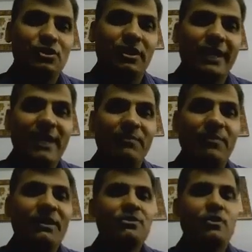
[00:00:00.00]
Okay,
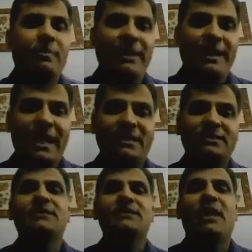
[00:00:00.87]
so many
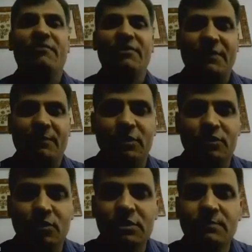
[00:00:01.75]
directions away from the
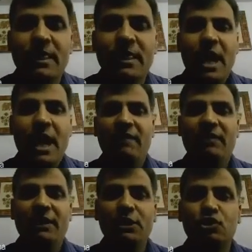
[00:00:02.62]
source. I will
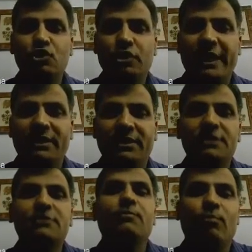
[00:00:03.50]
illustrate
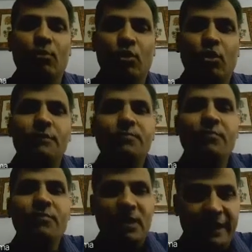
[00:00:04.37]
this more
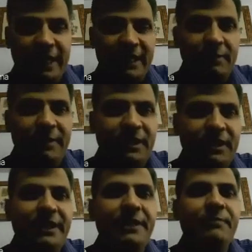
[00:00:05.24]

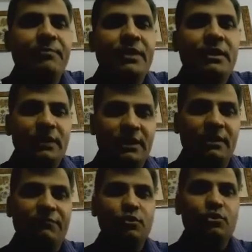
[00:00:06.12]
diagrammatically in
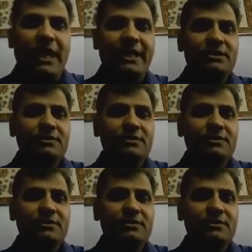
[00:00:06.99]
few slides.